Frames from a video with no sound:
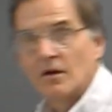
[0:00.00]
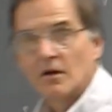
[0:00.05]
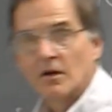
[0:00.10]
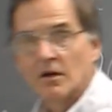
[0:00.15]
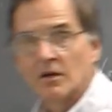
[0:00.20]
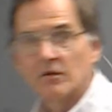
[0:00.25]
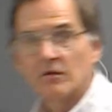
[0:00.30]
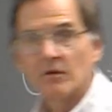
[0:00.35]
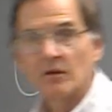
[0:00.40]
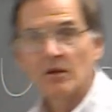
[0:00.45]

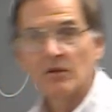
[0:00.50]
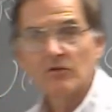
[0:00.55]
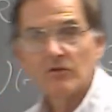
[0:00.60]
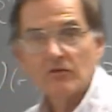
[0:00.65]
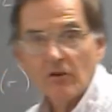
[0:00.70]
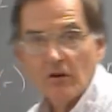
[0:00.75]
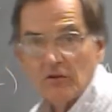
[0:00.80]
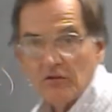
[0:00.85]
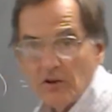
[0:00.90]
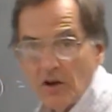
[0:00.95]
It
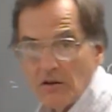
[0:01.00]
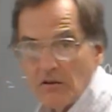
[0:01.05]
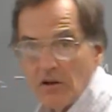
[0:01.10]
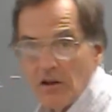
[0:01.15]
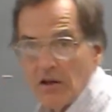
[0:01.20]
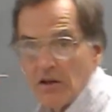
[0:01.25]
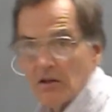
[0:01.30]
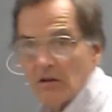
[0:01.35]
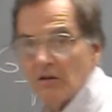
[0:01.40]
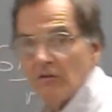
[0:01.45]
starts out
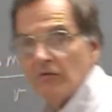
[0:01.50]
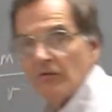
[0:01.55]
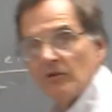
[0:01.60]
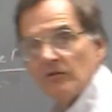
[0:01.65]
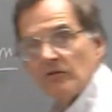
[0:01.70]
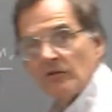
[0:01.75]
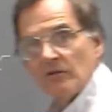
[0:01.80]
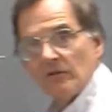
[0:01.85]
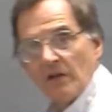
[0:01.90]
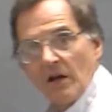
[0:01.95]
negative
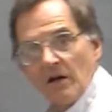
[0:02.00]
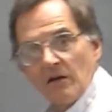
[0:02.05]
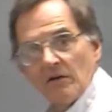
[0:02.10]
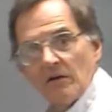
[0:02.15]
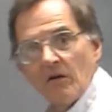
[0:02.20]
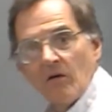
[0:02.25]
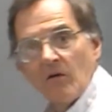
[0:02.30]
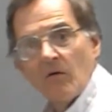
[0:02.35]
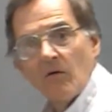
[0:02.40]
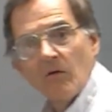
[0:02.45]
because you're down
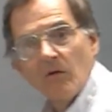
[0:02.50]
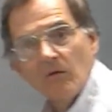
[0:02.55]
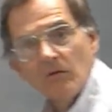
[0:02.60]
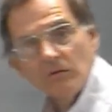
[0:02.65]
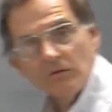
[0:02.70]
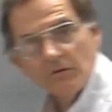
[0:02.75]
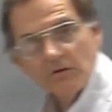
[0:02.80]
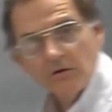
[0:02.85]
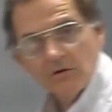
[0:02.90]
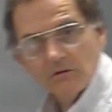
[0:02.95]
in a
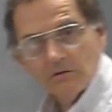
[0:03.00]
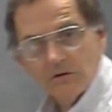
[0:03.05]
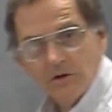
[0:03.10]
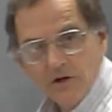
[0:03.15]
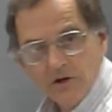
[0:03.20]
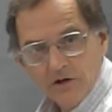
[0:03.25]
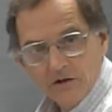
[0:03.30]
hole. You'd